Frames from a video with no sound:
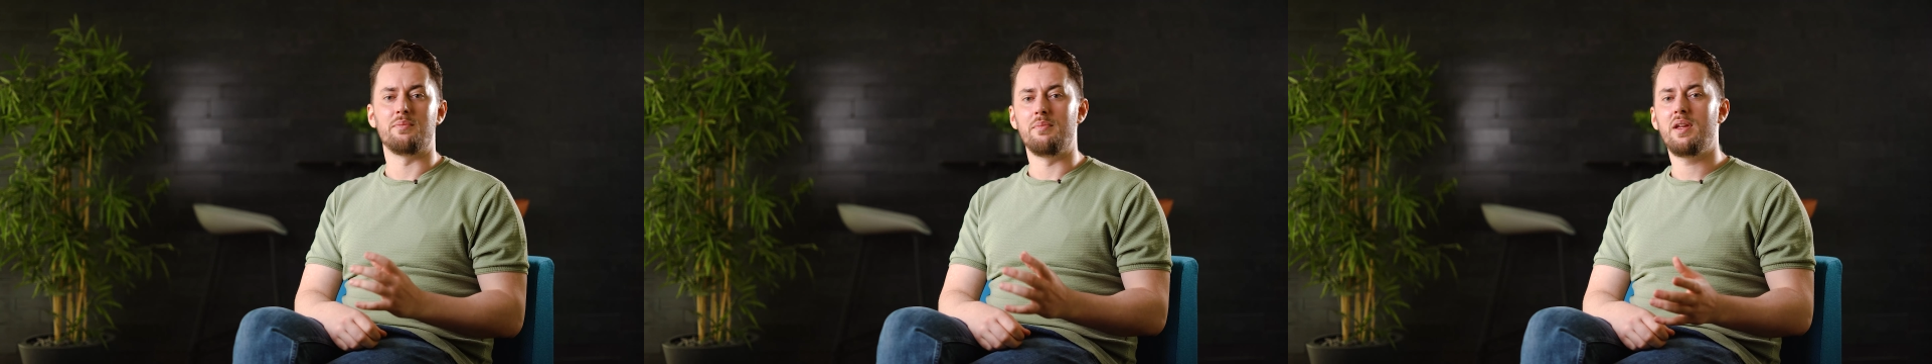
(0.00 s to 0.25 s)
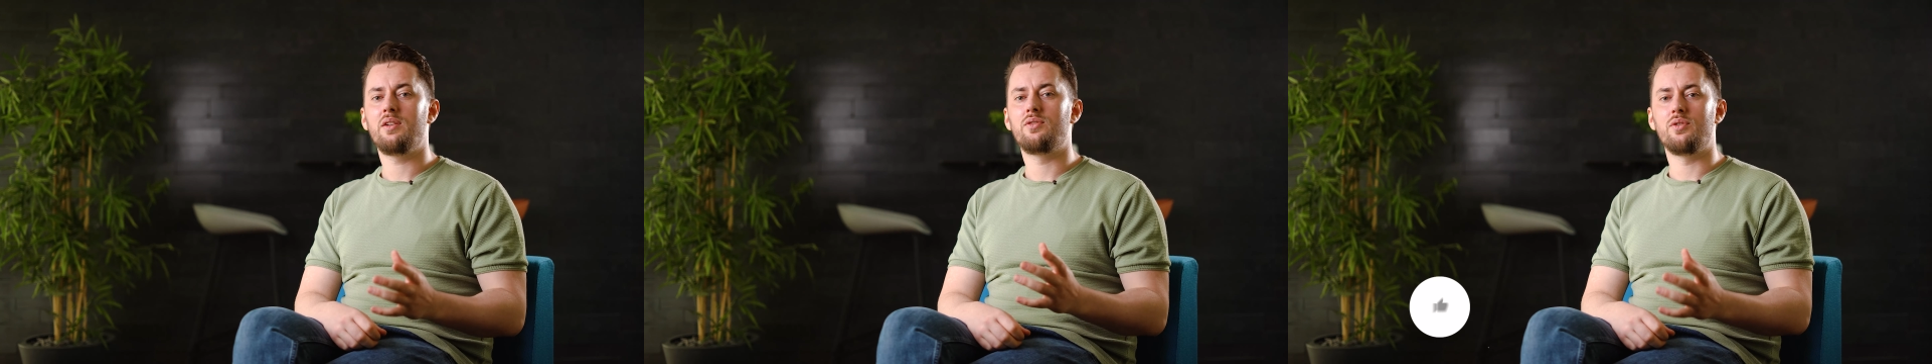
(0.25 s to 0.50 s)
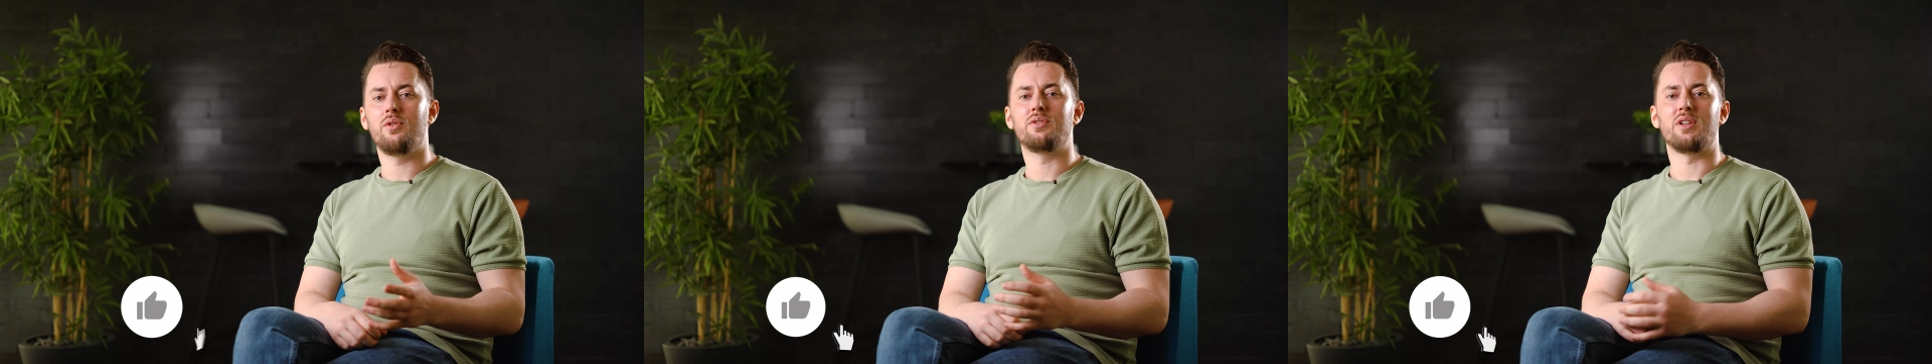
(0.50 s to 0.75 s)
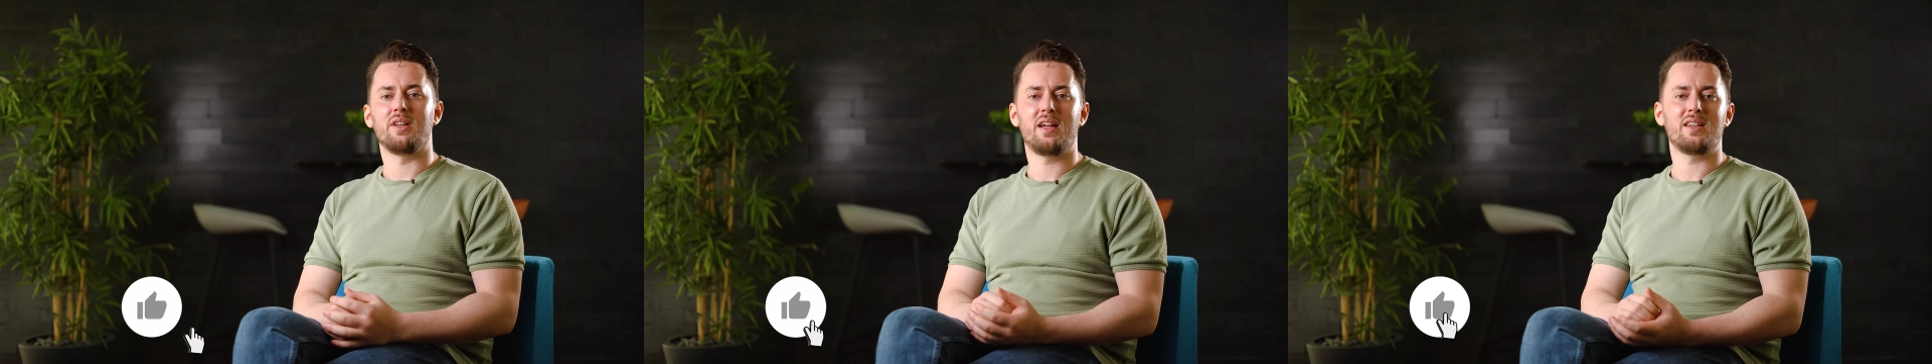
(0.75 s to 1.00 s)
make sure
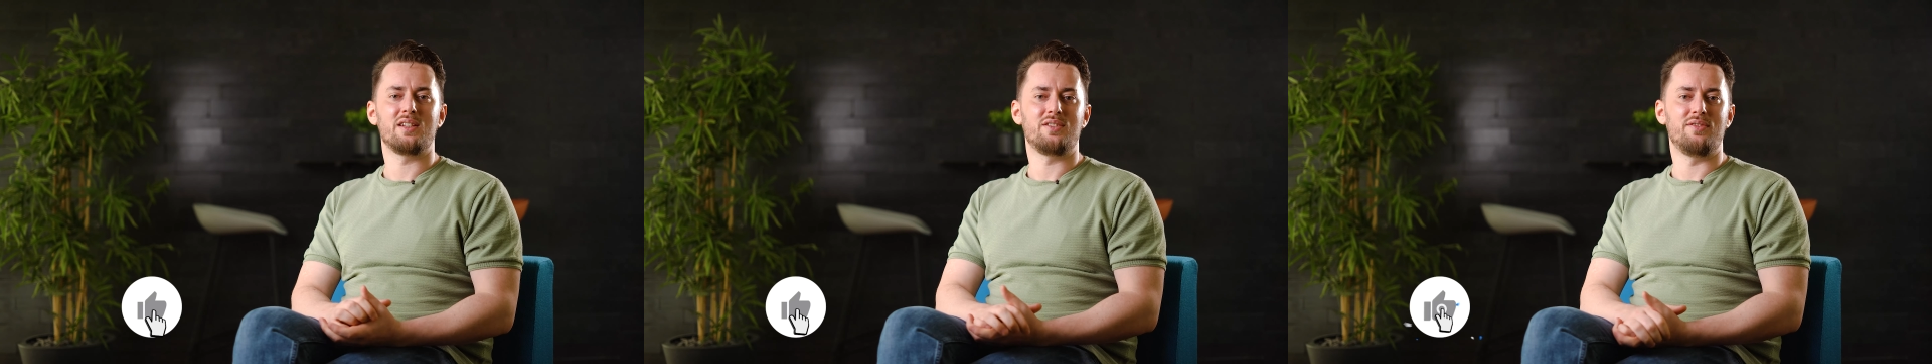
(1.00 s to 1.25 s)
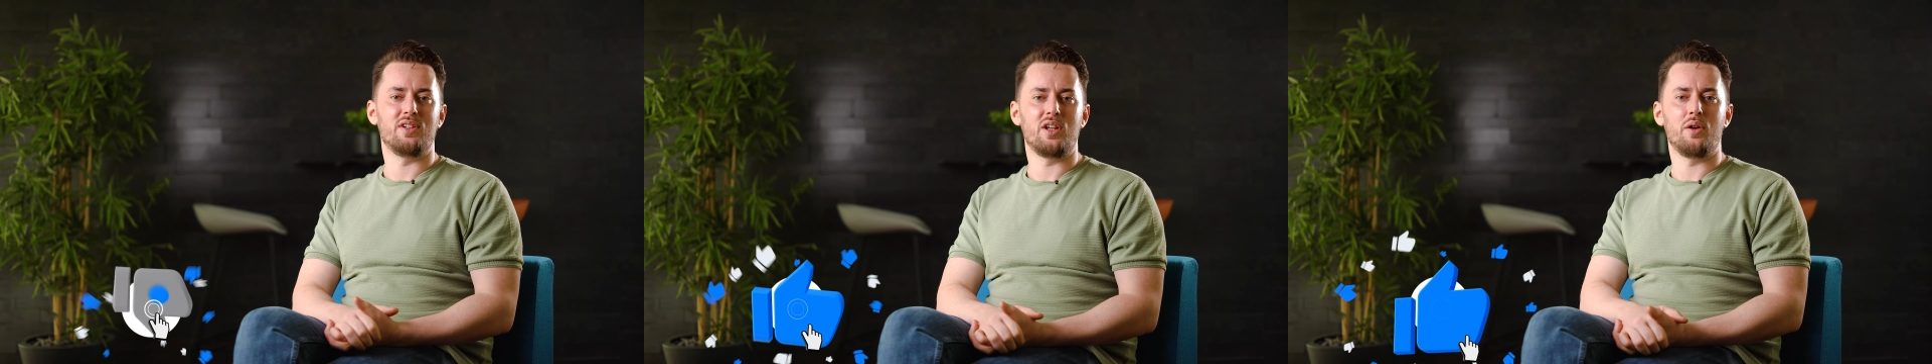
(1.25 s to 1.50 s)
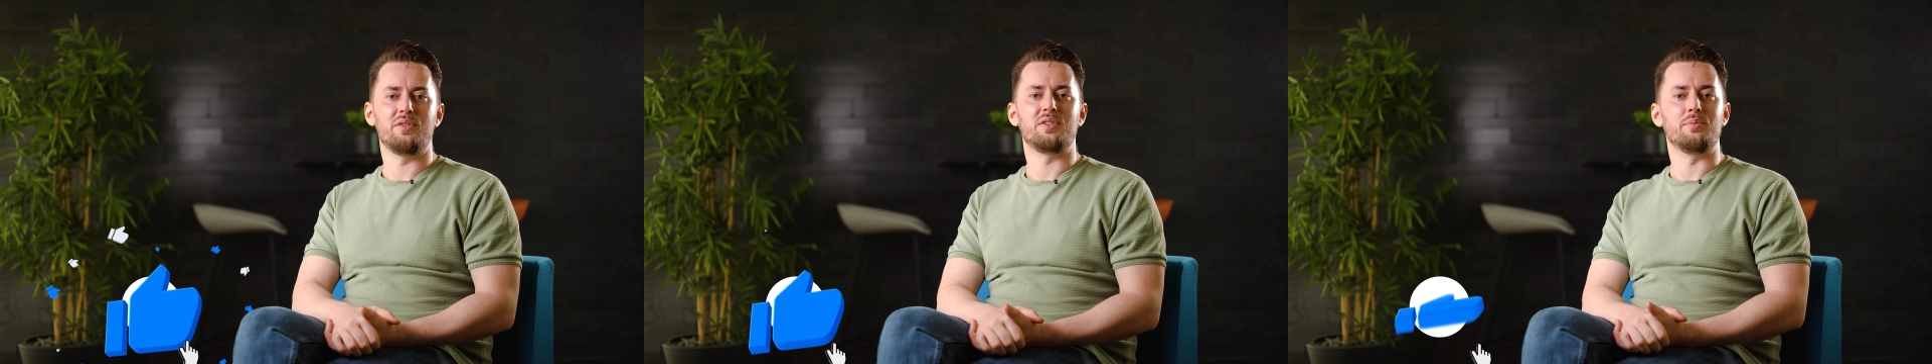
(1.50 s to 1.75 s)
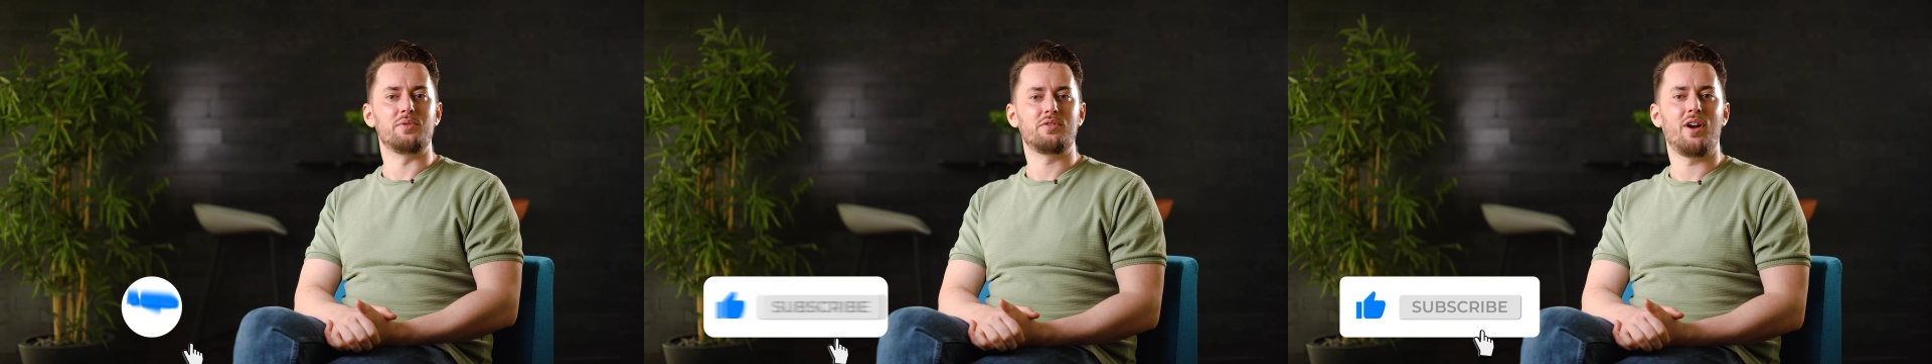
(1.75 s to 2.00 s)
to like this video and
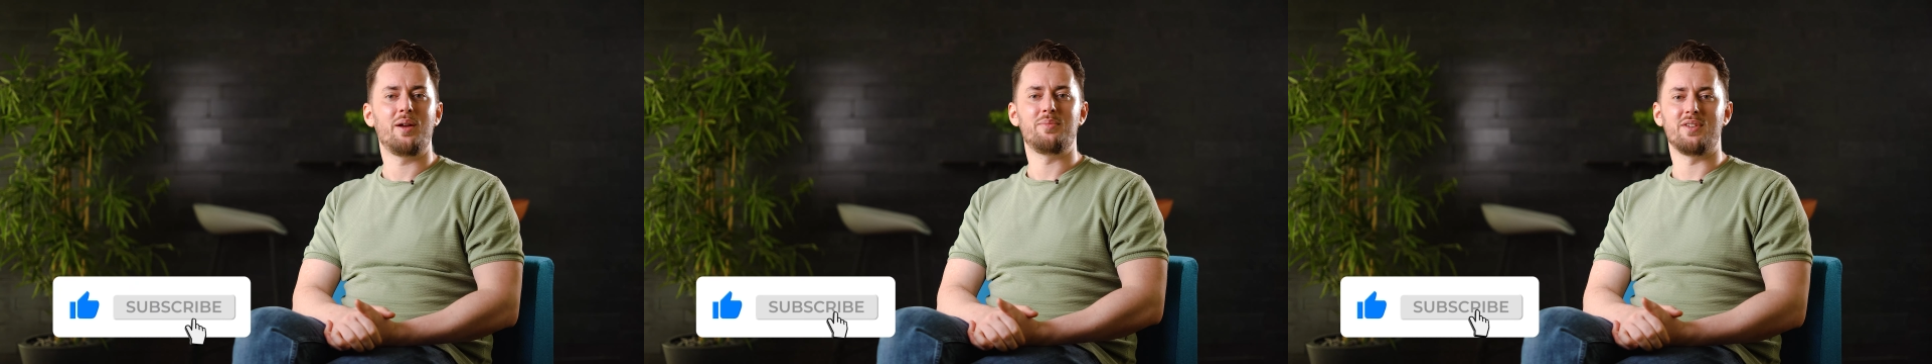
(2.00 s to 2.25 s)
subscribe